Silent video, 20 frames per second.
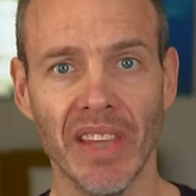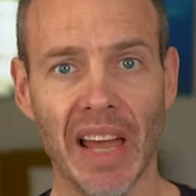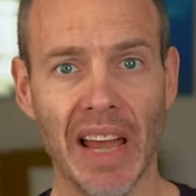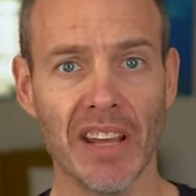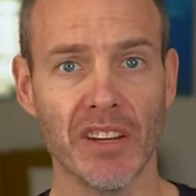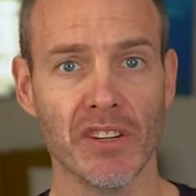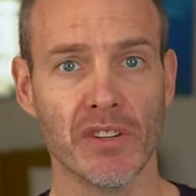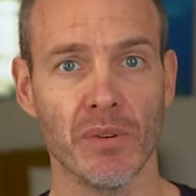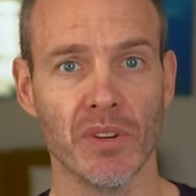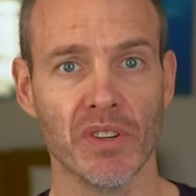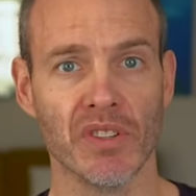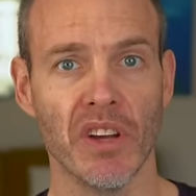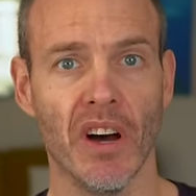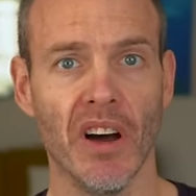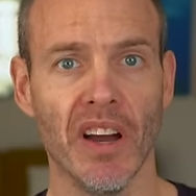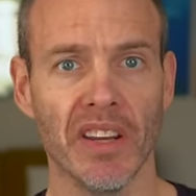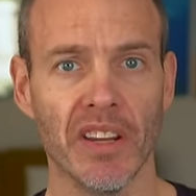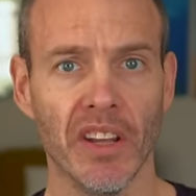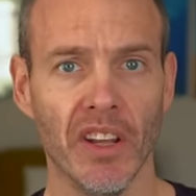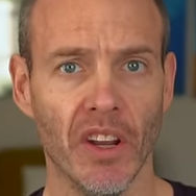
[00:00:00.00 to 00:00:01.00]
That issue
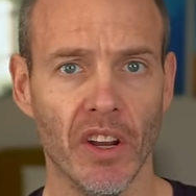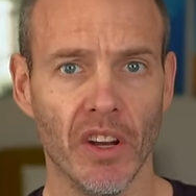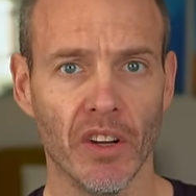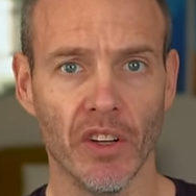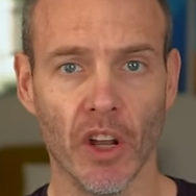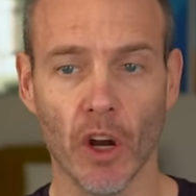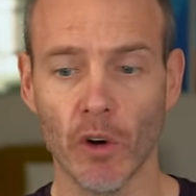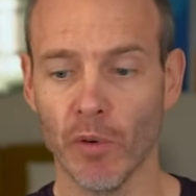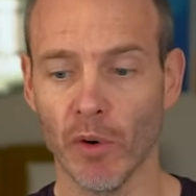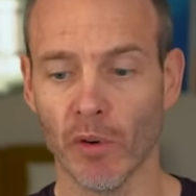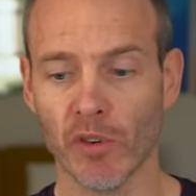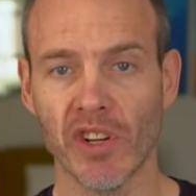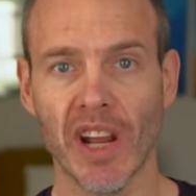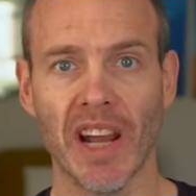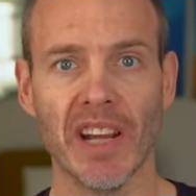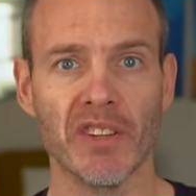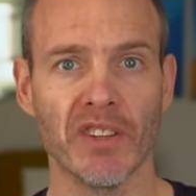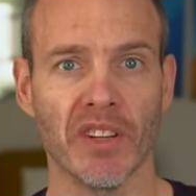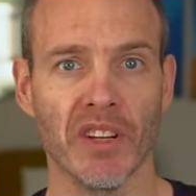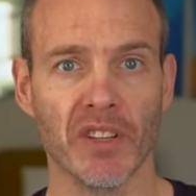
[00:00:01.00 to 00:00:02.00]
aside, no real
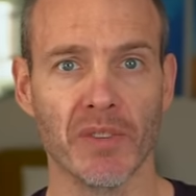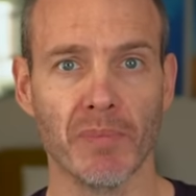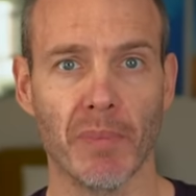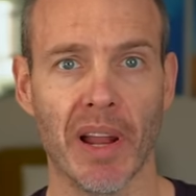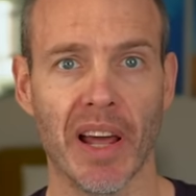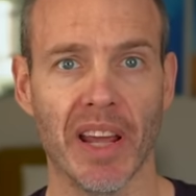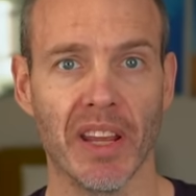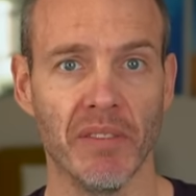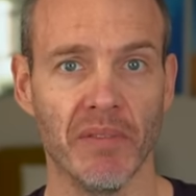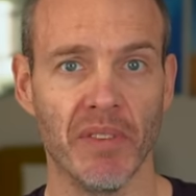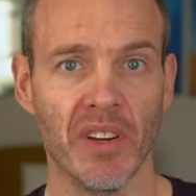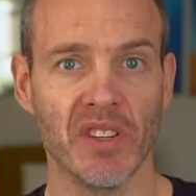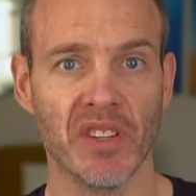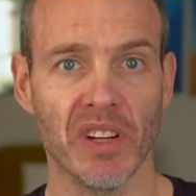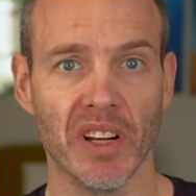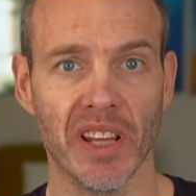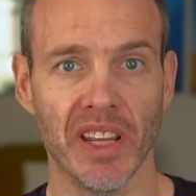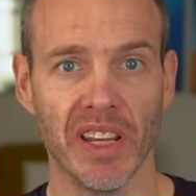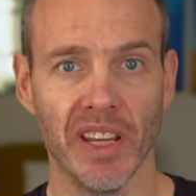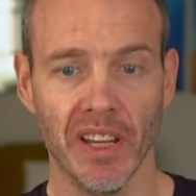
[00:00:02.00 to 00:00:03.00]
change in display
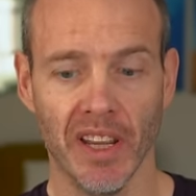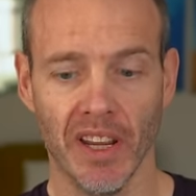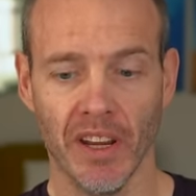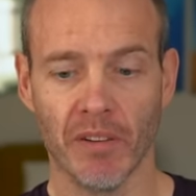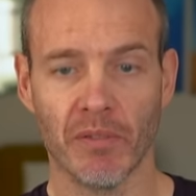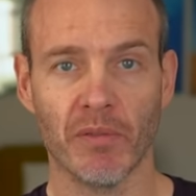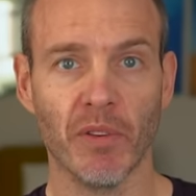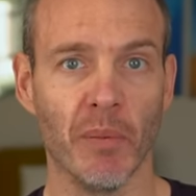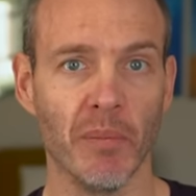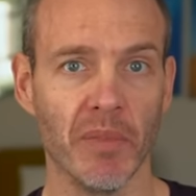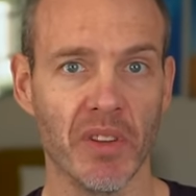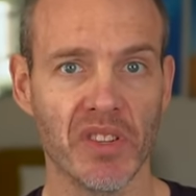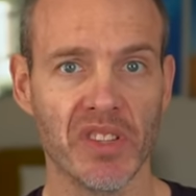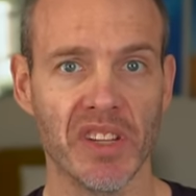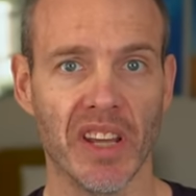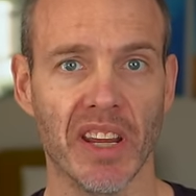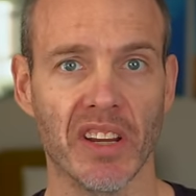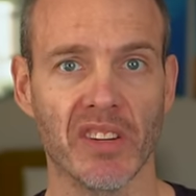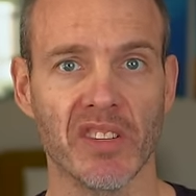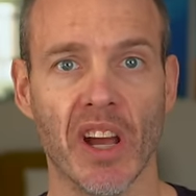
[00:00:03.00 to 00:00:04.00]
visually from the
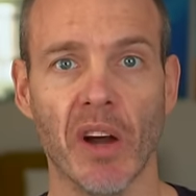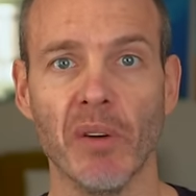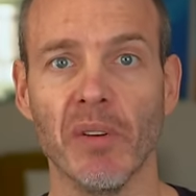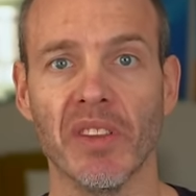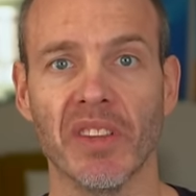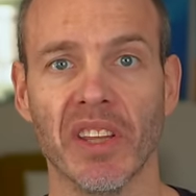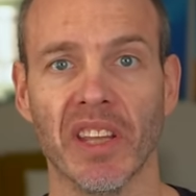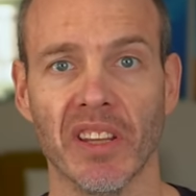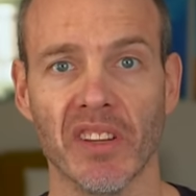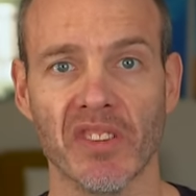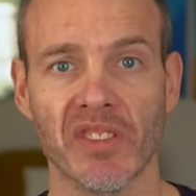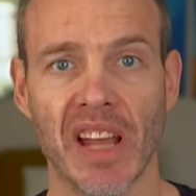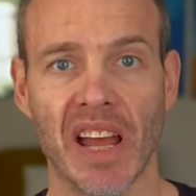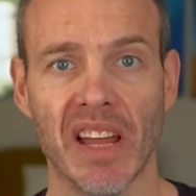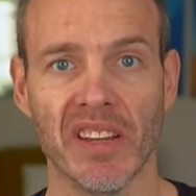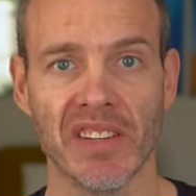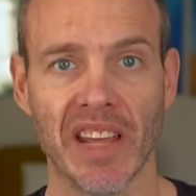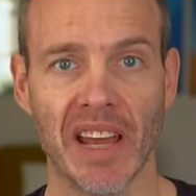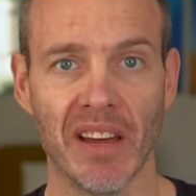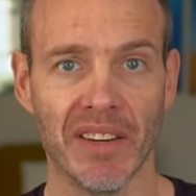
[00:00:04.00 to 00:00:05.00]
6. Only thing that
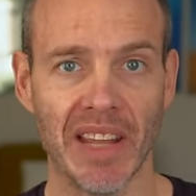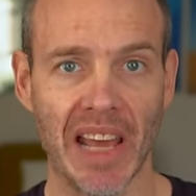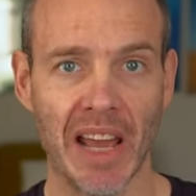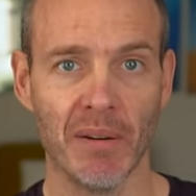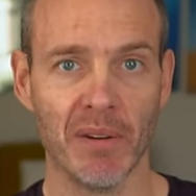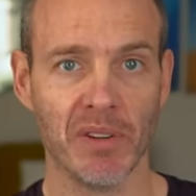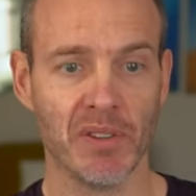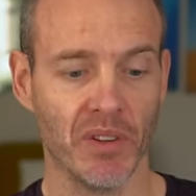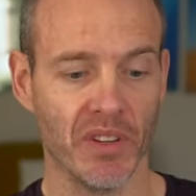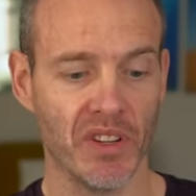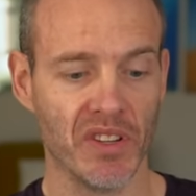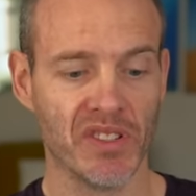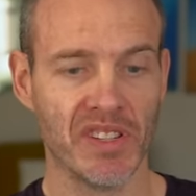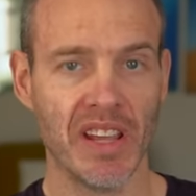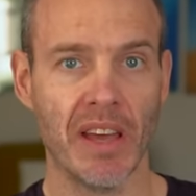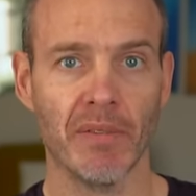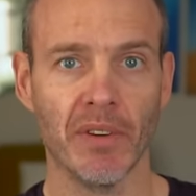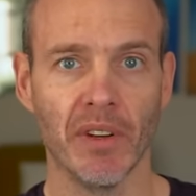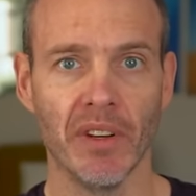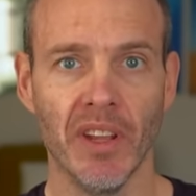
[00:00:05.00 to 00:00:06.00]
stands out now is on the
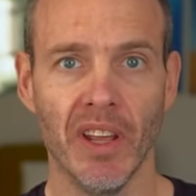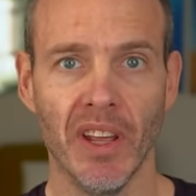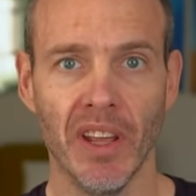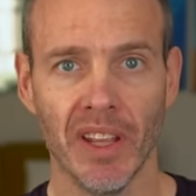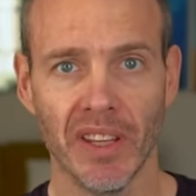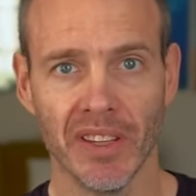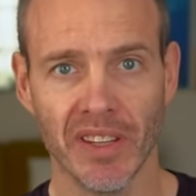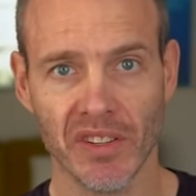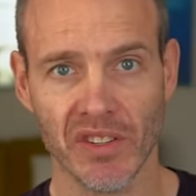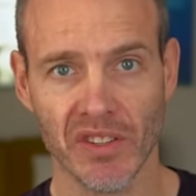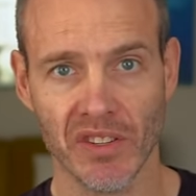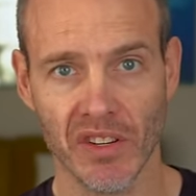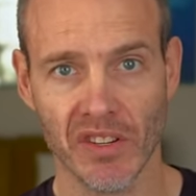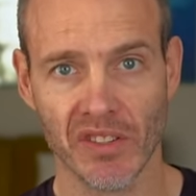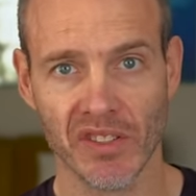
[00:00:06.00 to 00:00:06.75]
7. This is a